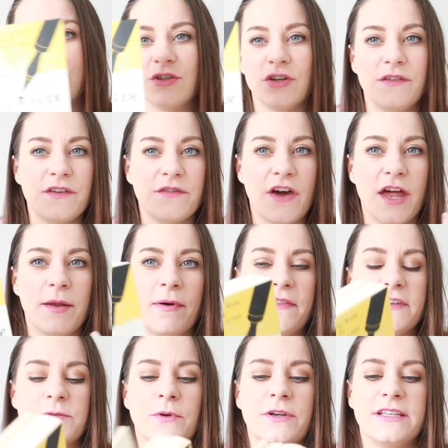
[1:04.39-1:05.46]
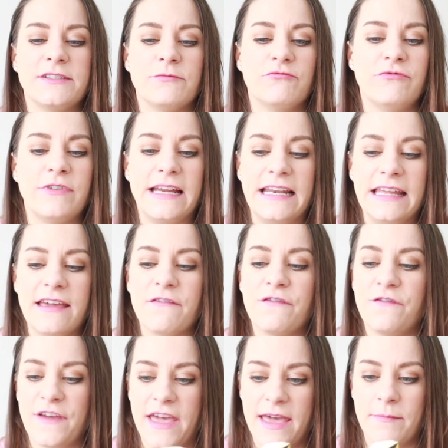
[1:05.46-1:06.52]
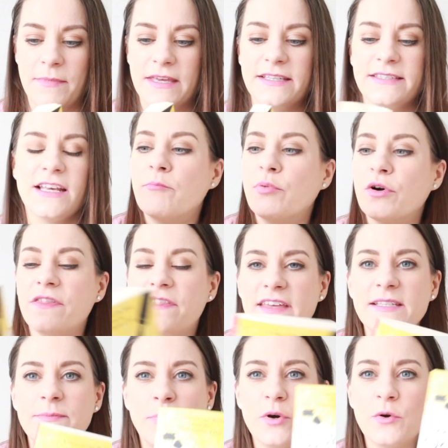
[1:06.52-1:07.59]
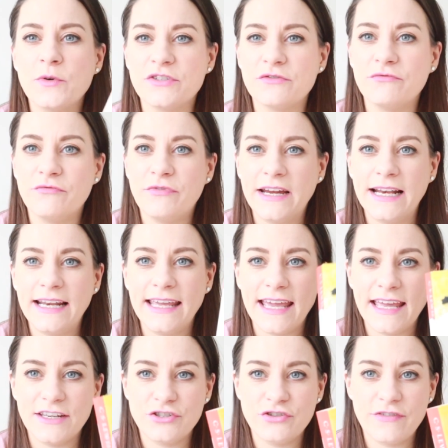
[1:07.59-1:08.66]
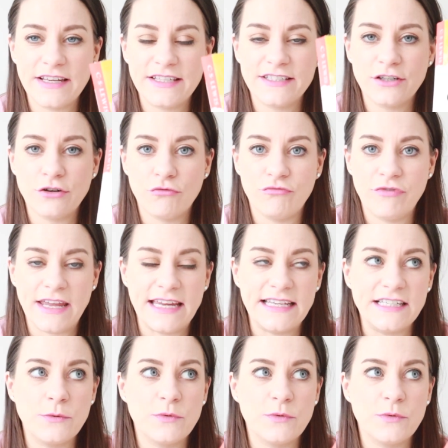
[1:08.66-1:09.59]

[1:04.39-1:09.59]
I don't know if you've heard about this one, it's really famous, but this book was a really interesting read.